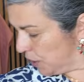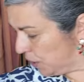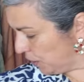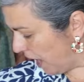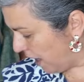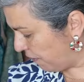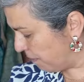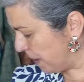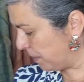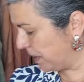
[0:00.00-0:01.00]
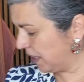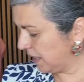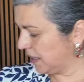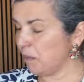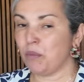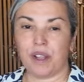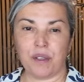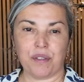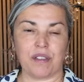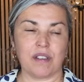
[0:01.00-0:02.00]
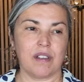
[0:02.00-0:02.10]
to have maybe the same width